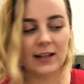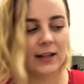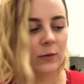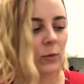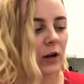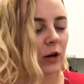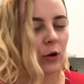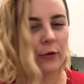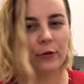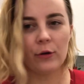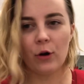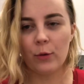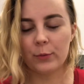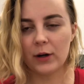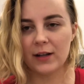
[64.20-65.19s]
I didn't want to go through
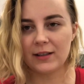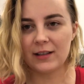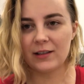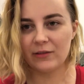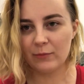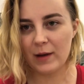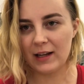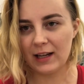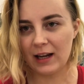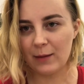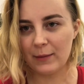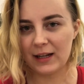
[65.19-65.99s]
the whole process of making it